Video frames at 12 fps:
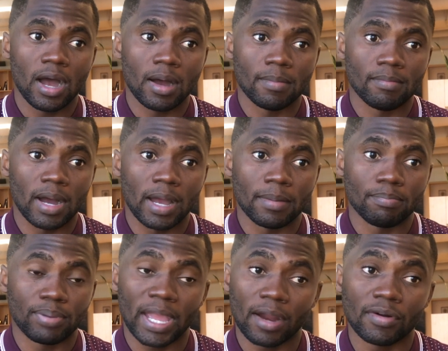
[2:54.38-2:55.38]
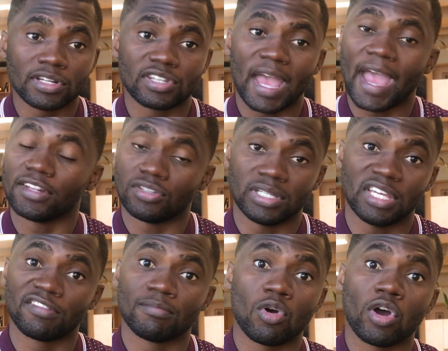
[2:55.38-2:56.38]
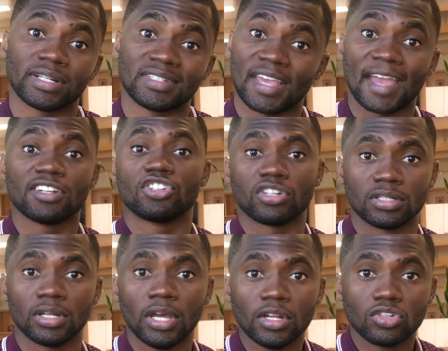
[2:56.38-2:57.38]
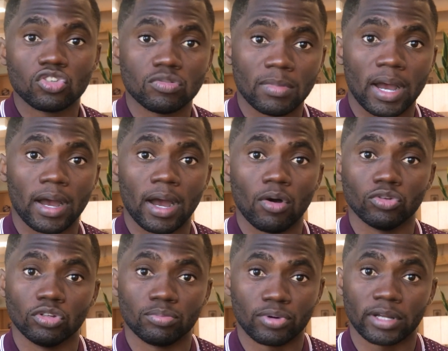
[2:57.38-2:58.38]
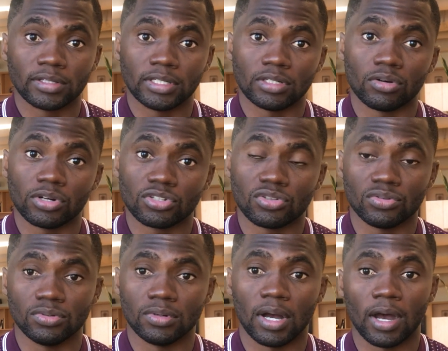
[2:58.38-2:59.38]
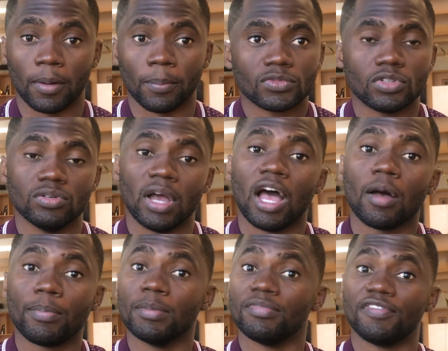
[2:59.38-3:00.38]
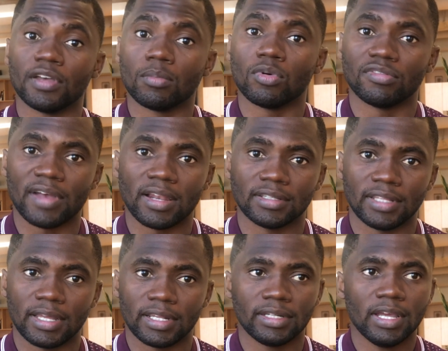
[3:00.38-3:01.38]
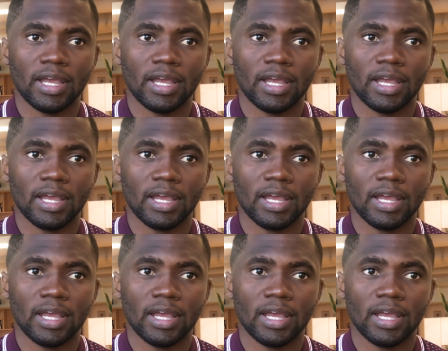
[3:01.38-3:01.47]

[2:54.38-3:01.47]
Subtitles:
my parents had to give more attention to my older brother in order to help him feel more validated.